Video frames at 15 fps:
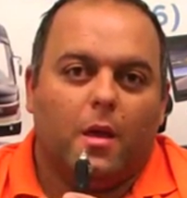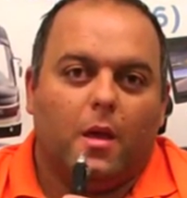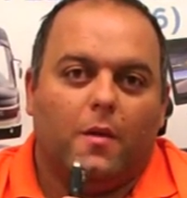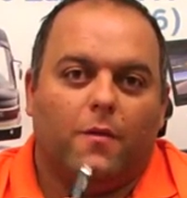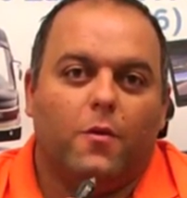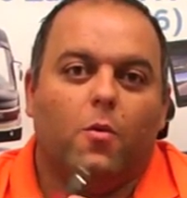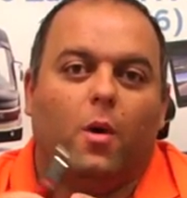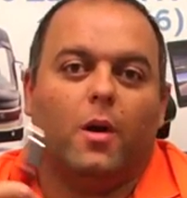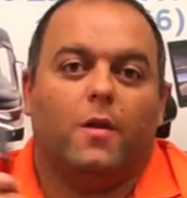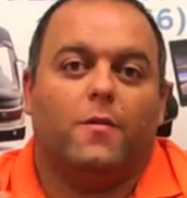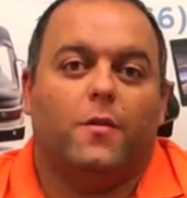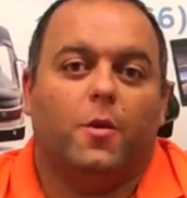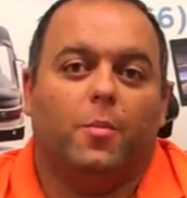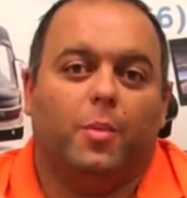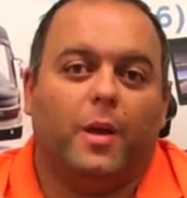If
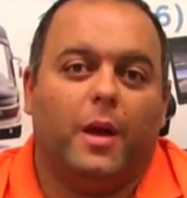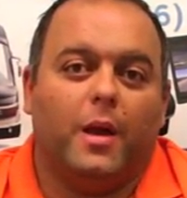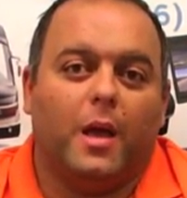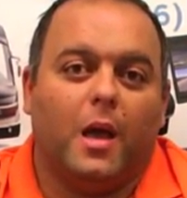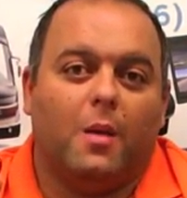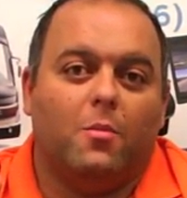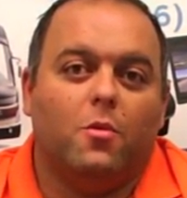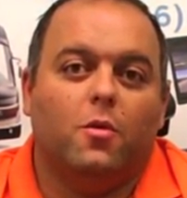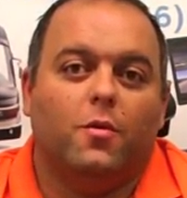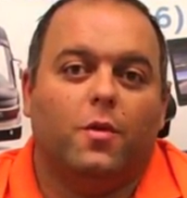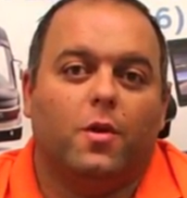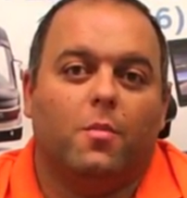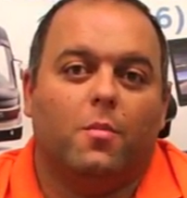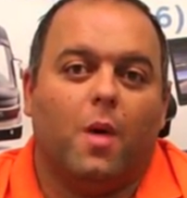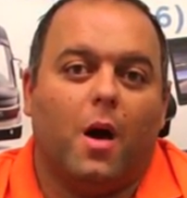you're planning on
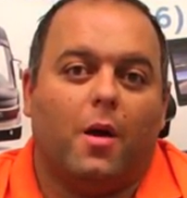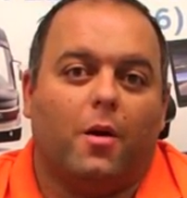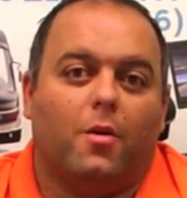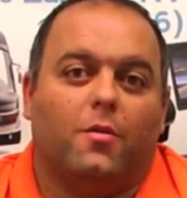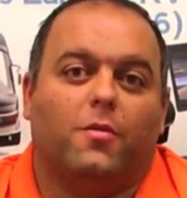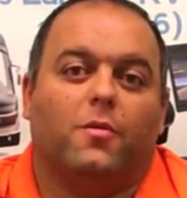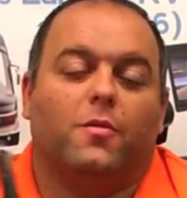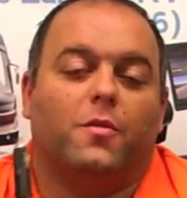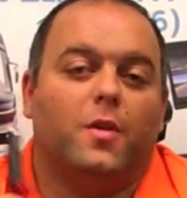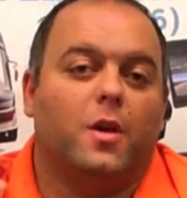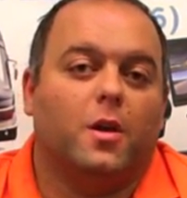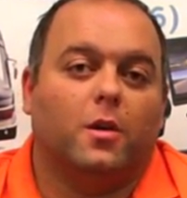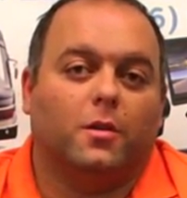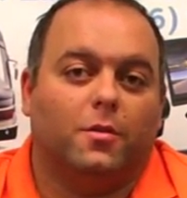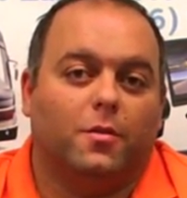moving your monitor from
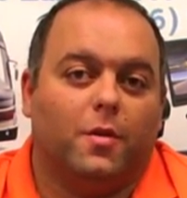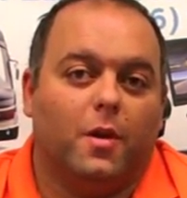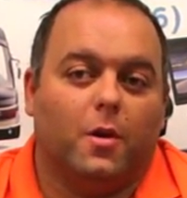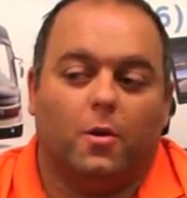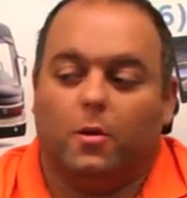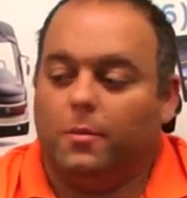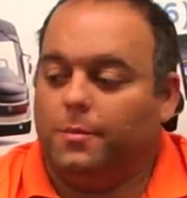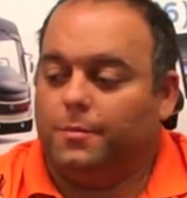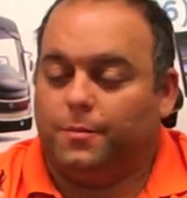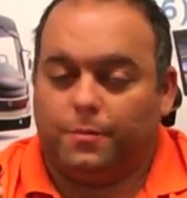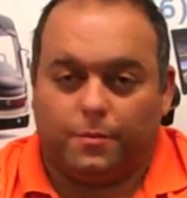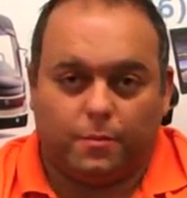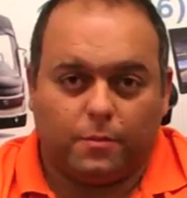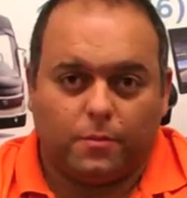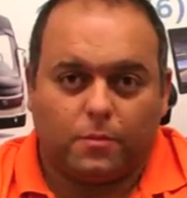vehicle to vehicle,
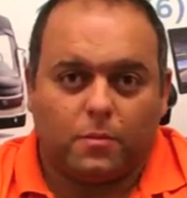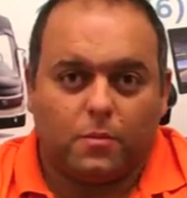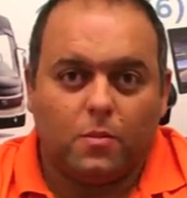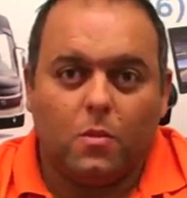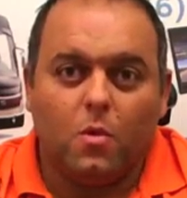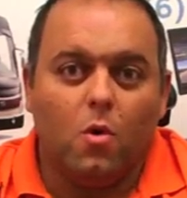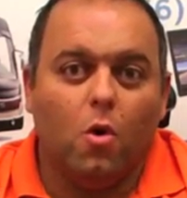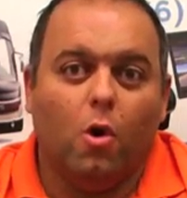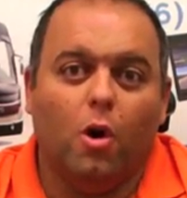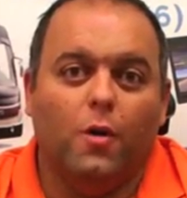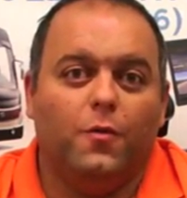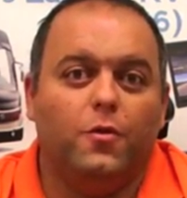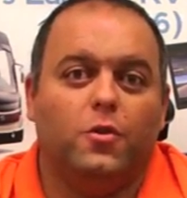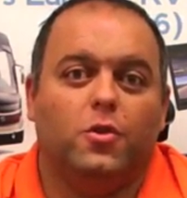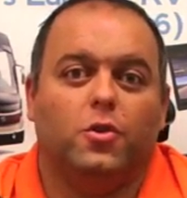or
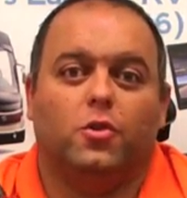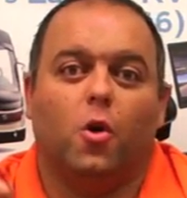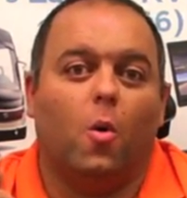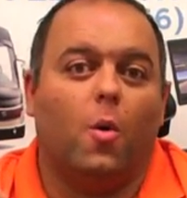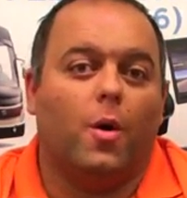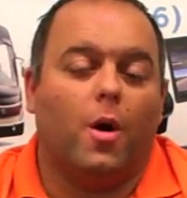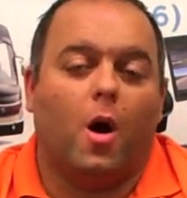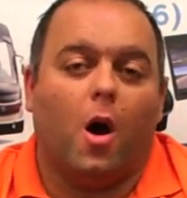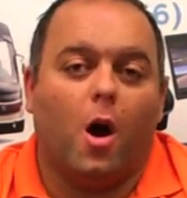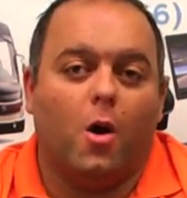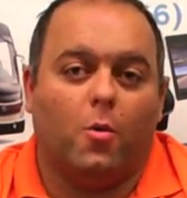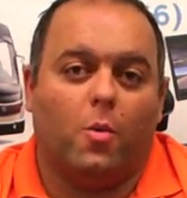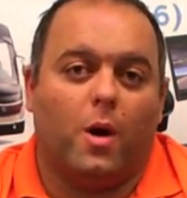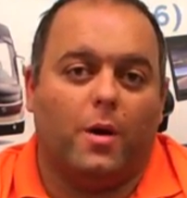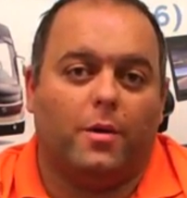if you just don't want to
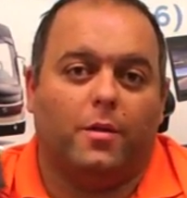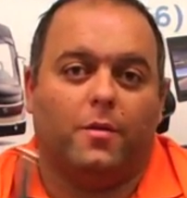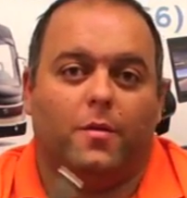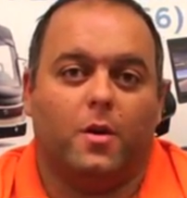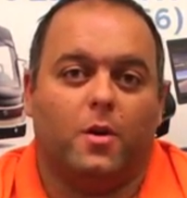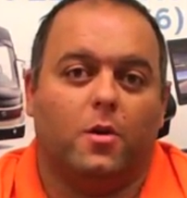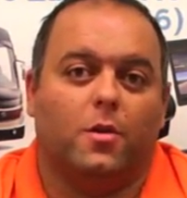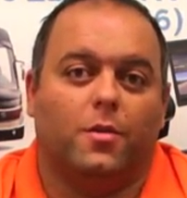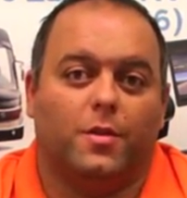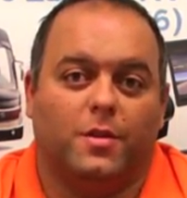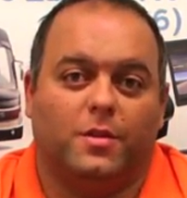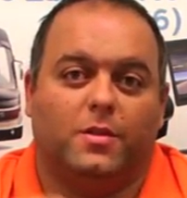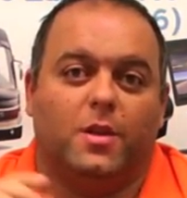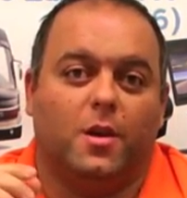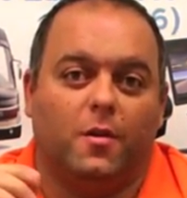hardwire into the vehicle,
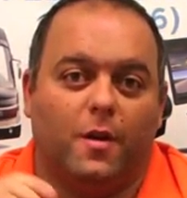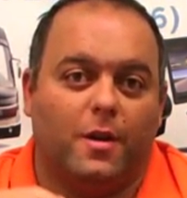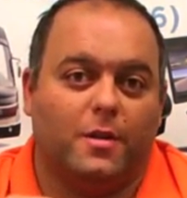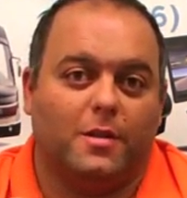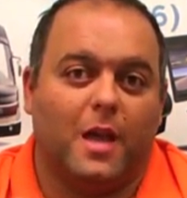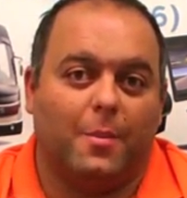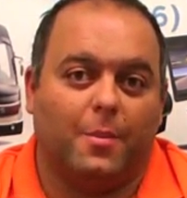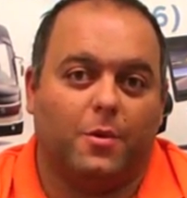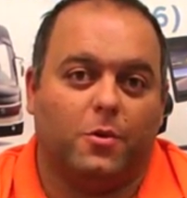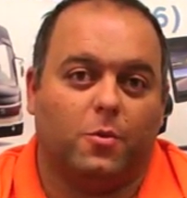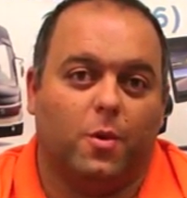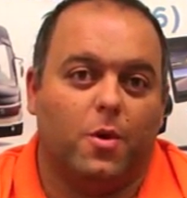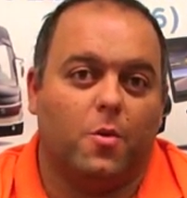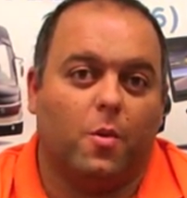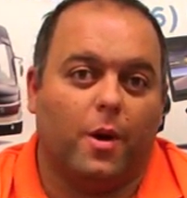this cigarette adapter is
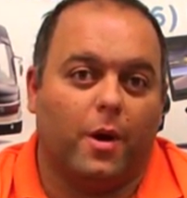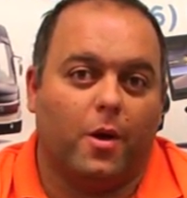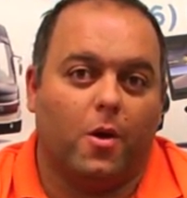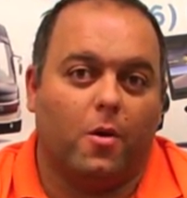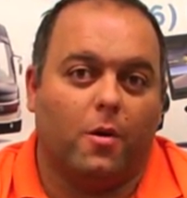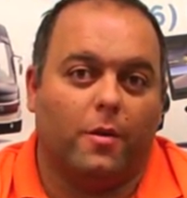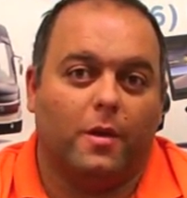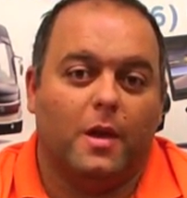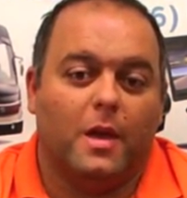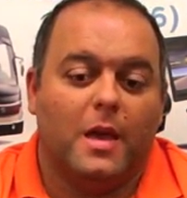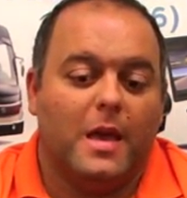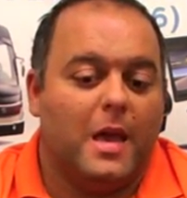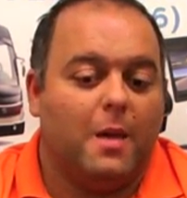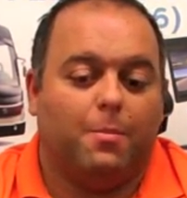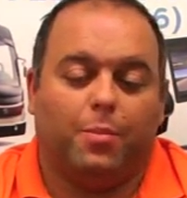what you want to go with.
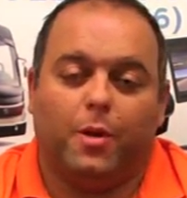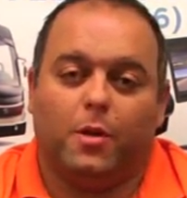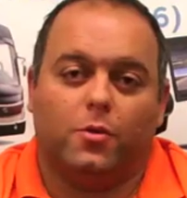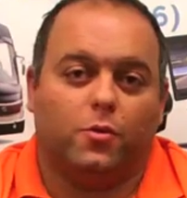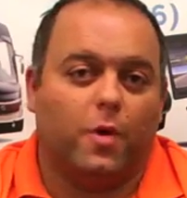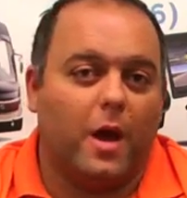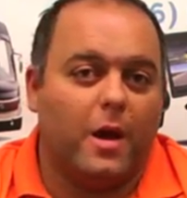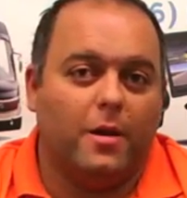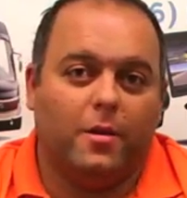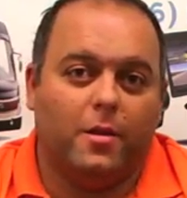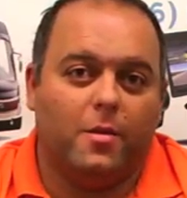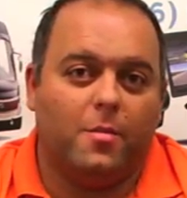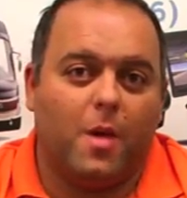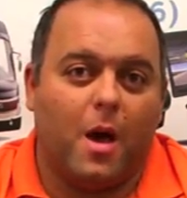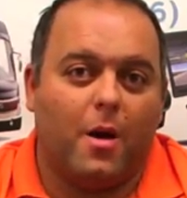It plugs right into
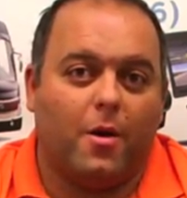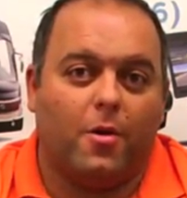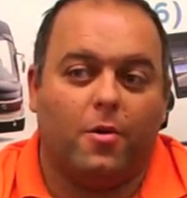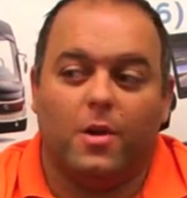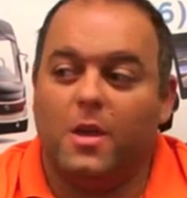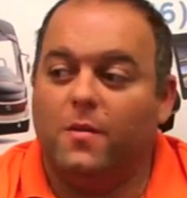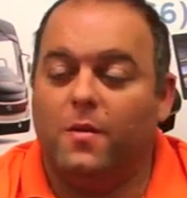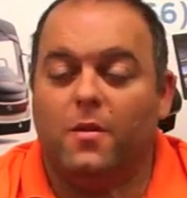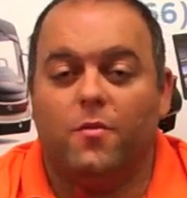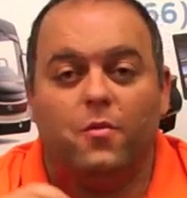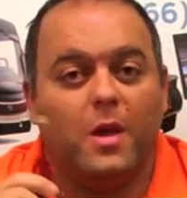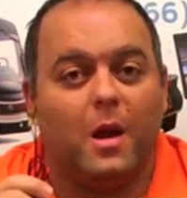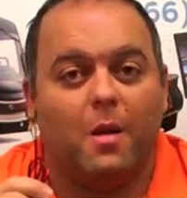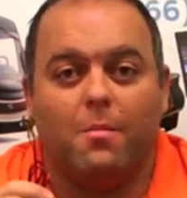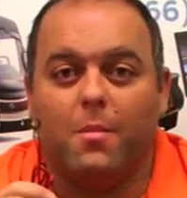the monitor. Even if you
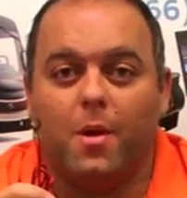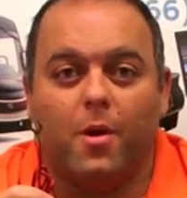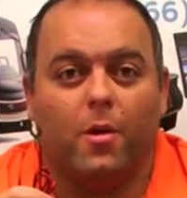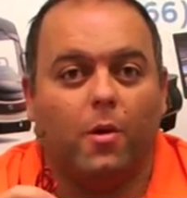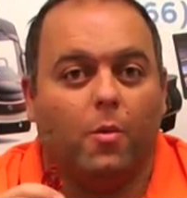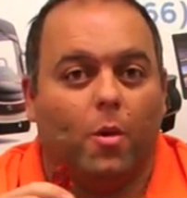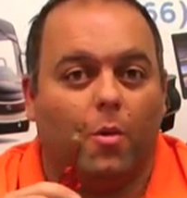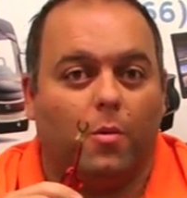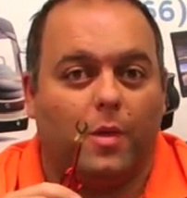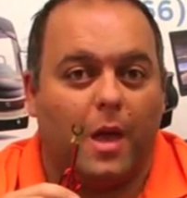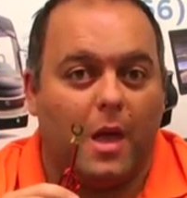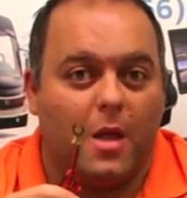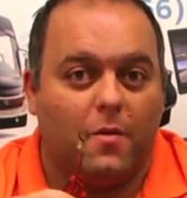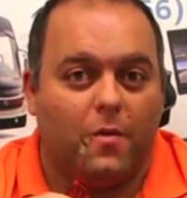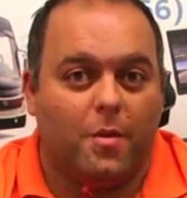get a mirror, it'll work with
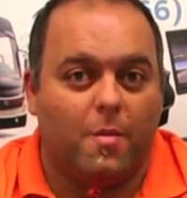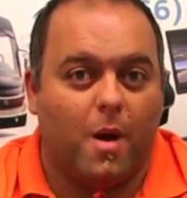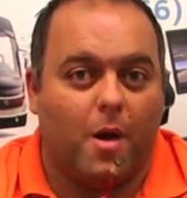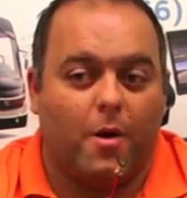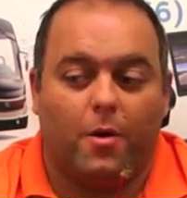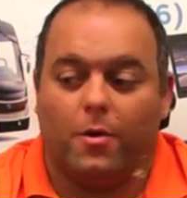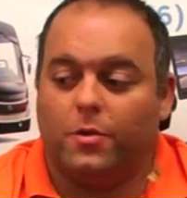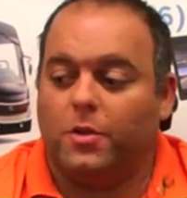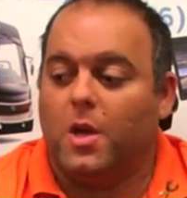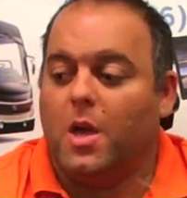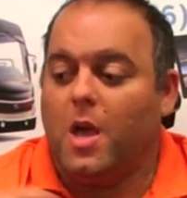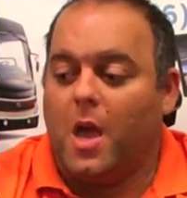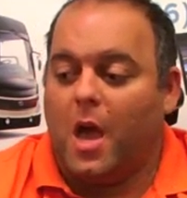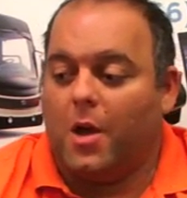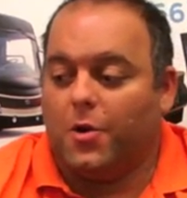any of our monitors,
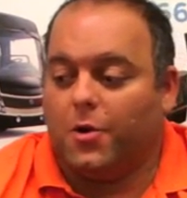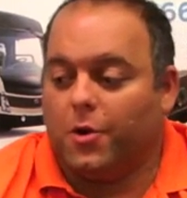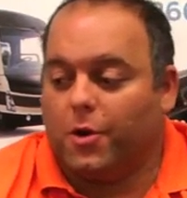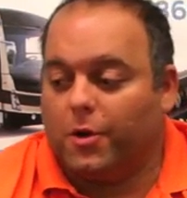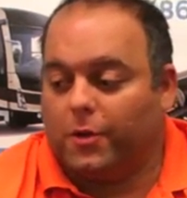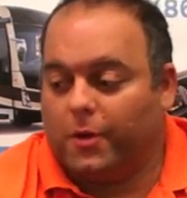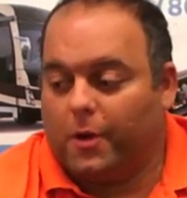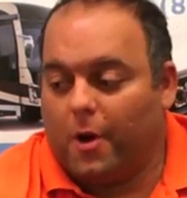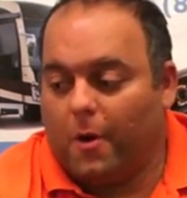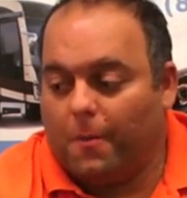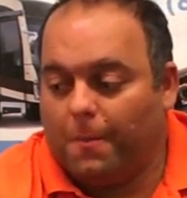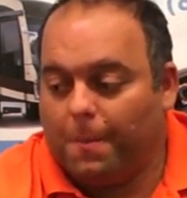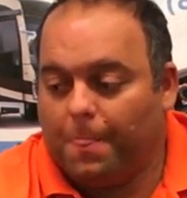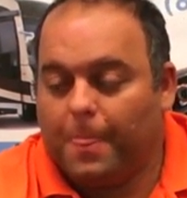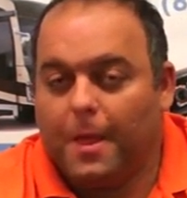and you're good to go.